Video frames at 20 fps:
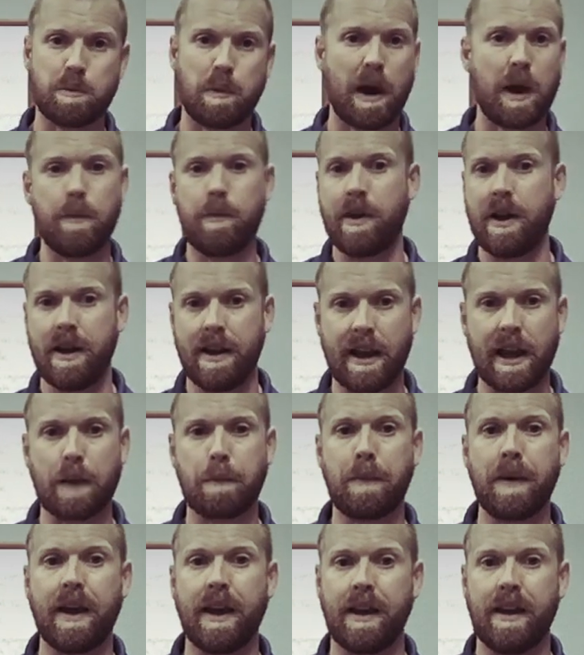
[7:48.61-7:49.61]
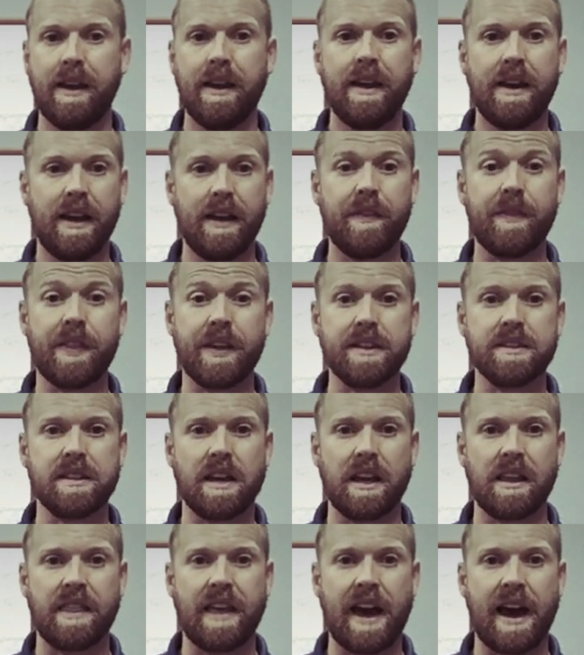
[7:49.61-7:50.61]
spine pain, neck pain, and things
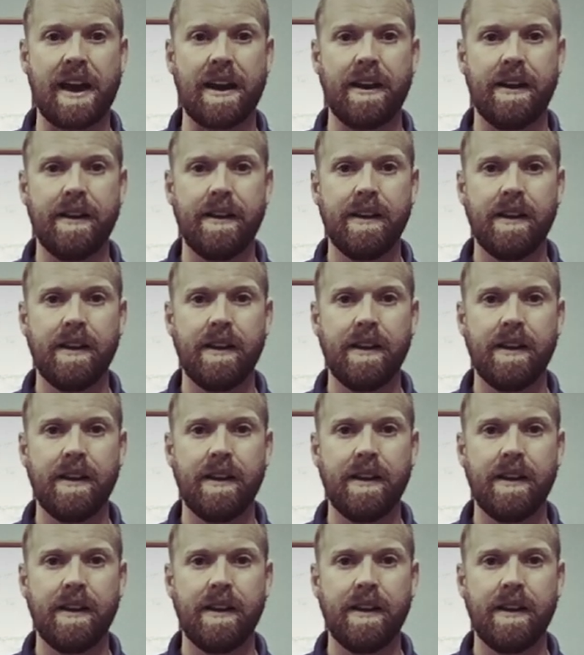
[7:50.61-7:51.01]
like that.